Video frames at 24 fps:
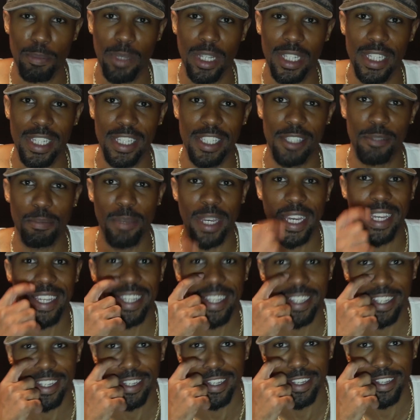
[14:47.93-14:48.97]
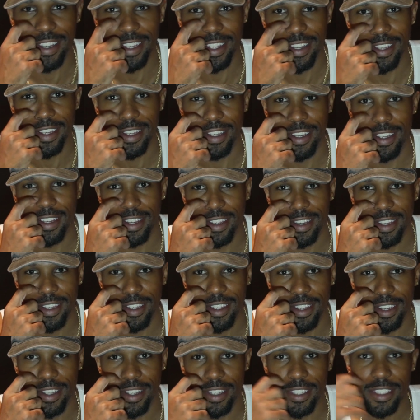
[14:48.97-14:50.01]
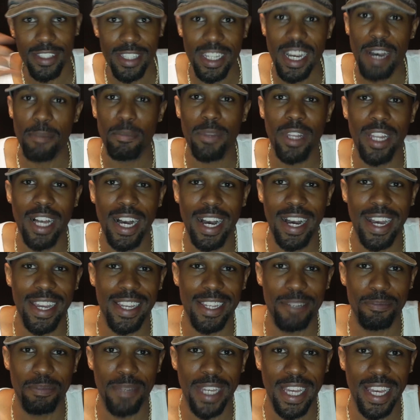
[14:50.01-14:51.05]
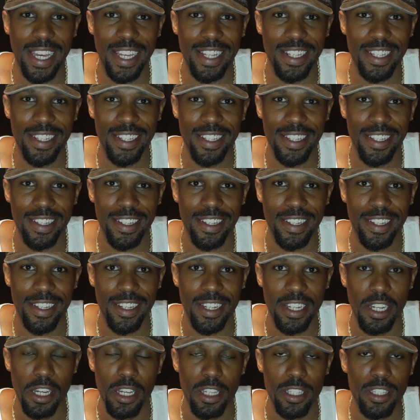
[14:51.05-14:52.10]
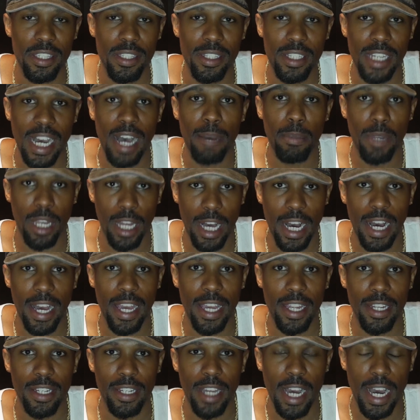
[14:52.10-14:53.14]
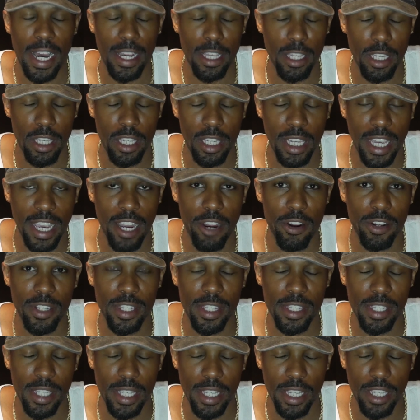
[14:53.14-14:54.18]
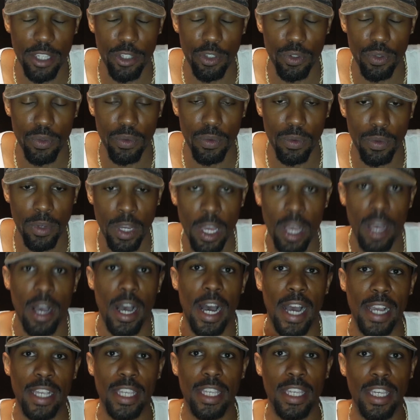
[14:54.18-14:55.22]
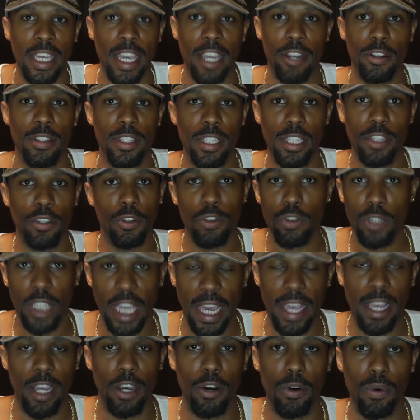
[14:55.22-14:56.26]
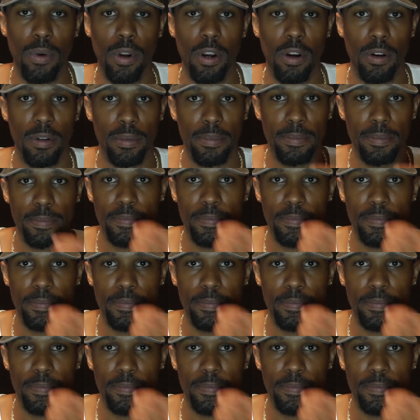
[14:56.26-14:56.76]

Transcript: please, man, stop lying, man. Stop lying. I guarantee you you can't go wrong.